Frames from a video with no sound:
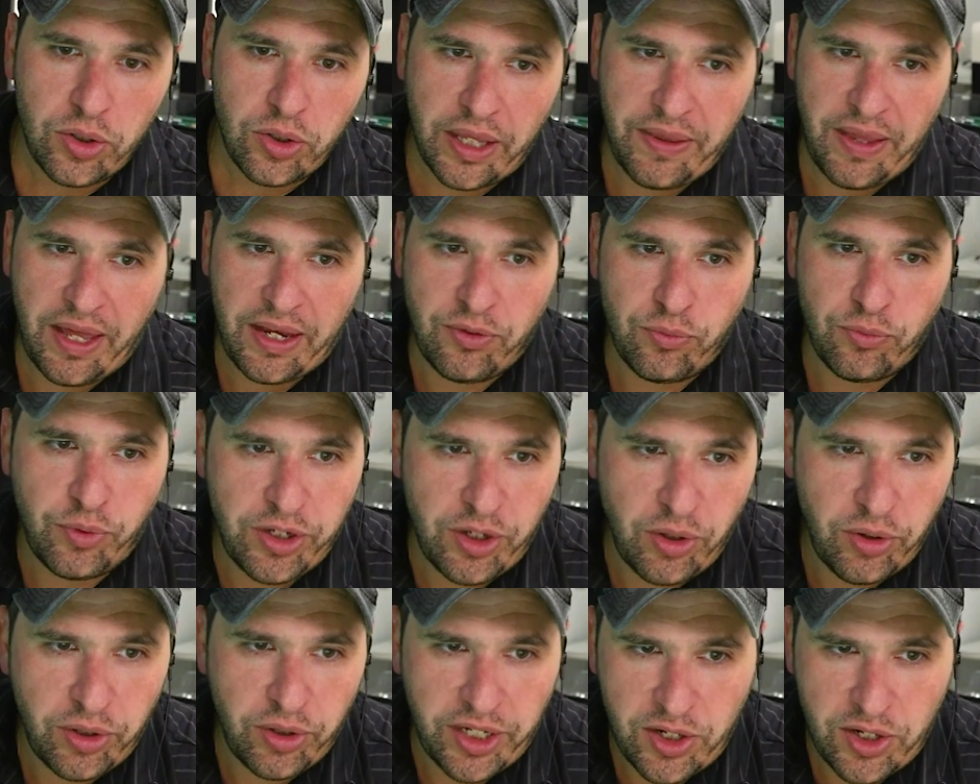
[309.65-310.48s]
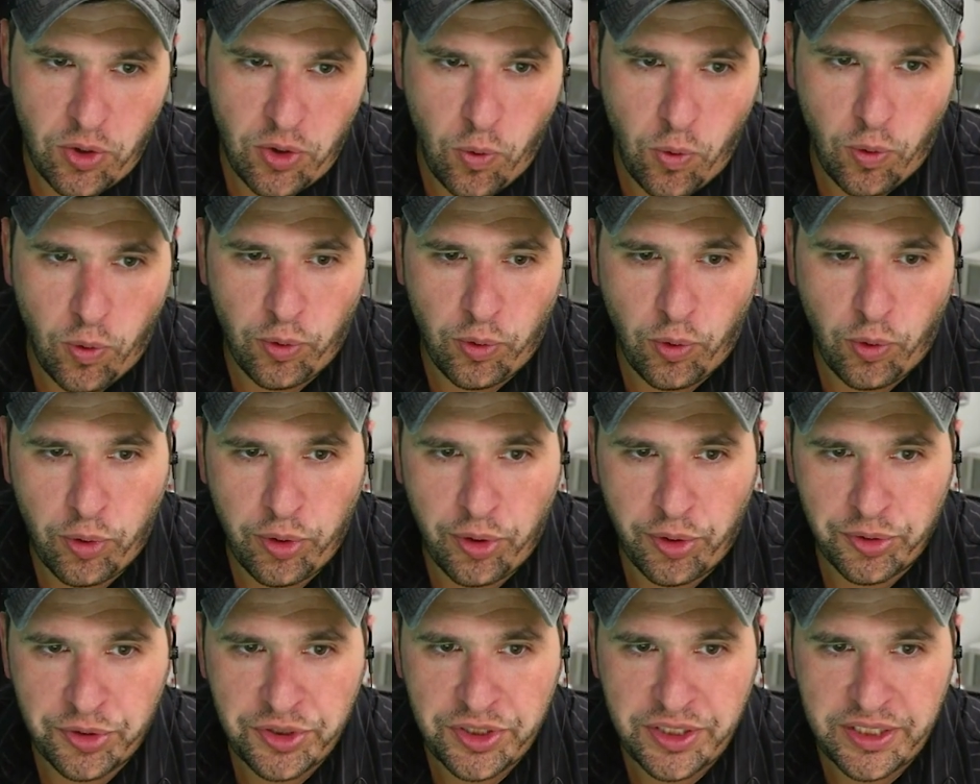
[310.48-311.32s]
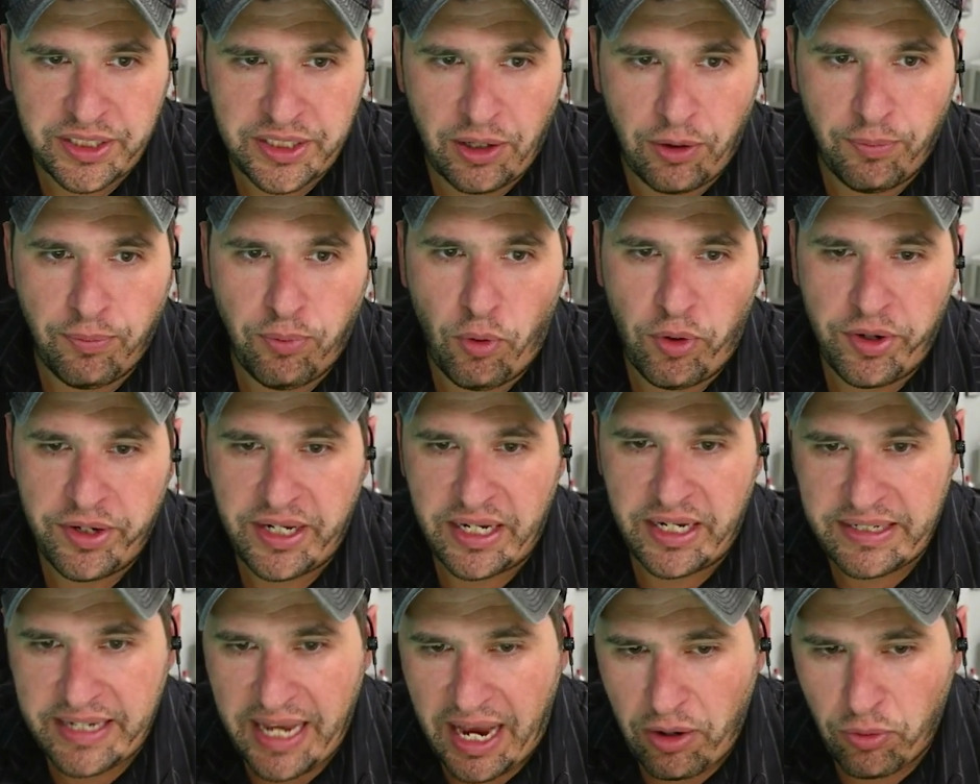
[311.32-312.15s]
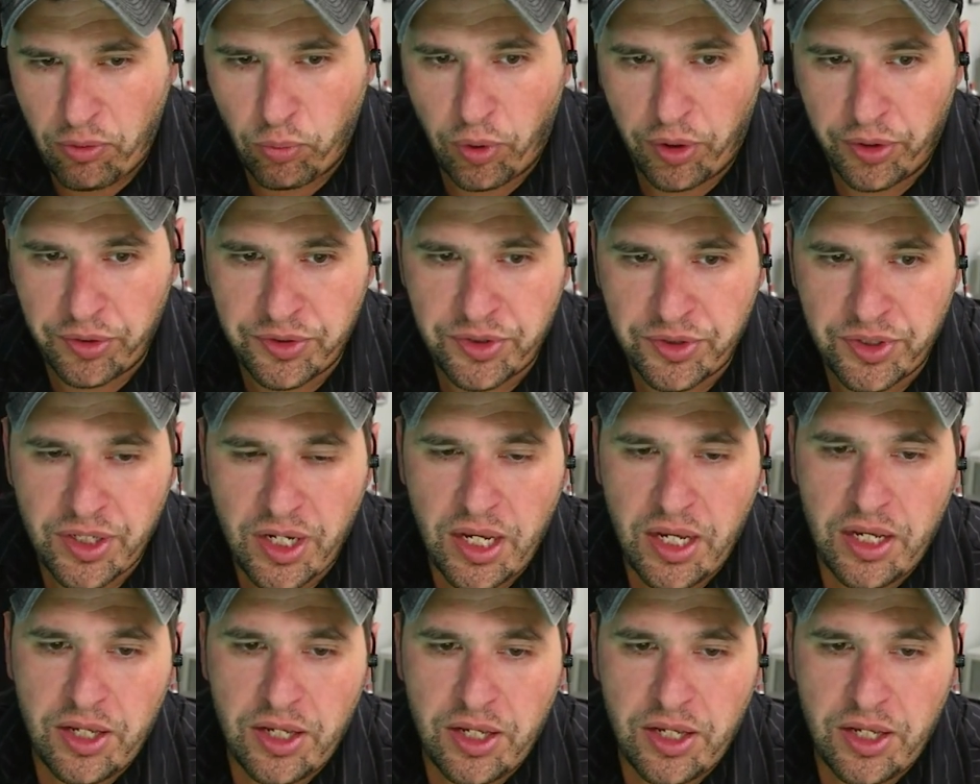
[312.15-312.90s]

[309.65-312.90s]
And then when you look at core orders, still pointing downwards.